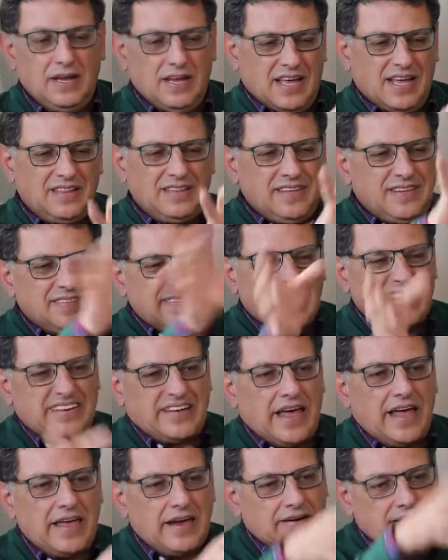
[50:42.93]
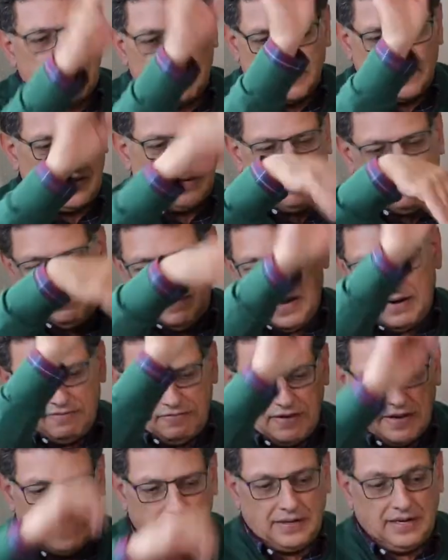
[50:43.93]
And these are diagrams that are
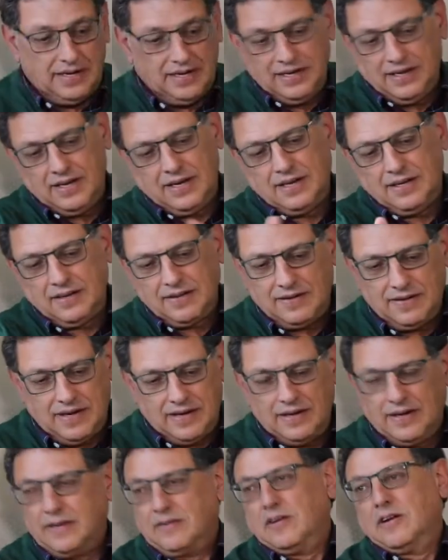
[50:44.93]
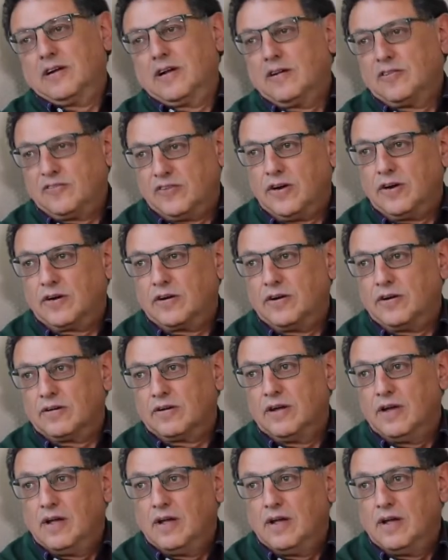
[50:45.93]
found in any electrical circuit.